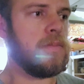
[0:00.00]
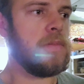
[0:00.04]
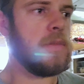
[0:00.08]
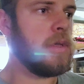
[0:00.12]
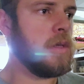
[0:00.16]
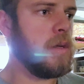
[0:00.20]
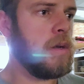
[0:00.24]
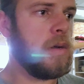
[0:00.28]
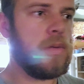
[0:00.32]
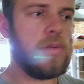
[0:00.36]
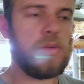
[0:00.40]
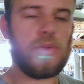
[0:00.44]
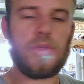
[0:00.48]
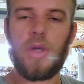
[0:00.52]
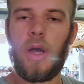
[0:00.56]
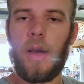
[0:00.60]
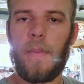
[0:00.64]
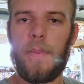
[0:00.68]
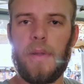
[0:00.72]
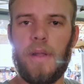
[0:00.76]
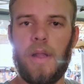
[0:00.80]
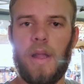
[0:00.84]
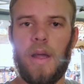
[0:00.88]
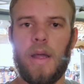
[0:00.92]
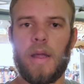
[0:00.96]
you know,
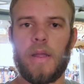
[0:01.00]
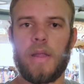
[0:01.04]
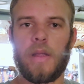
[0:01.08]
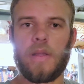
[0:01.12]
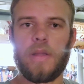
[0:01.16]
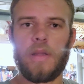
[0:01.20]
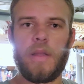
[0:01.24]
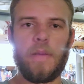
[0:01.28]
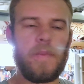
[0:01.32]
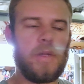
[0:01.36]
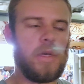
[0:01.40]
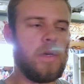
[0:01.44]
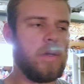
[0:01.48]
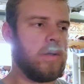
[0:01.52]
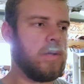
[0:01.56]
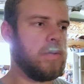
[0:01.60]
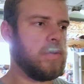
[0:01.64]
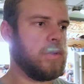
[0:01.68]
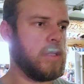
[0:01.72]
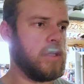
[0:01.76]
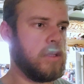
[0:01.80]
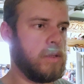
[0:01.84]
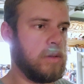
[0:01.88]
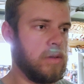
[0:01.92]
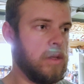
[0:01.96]
drop a like. Let me know
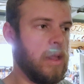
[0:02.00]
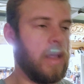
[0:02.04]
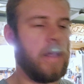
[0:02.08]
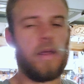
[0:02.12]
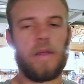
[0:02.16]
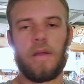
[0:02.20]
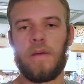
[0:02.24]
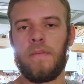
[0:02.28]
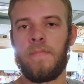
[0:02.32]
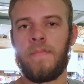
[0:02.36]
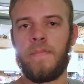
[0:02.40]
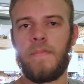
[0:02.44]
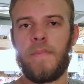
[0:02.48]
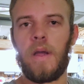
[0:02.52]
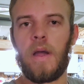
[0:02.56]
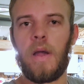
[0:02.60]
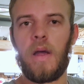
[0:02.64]
that you like them,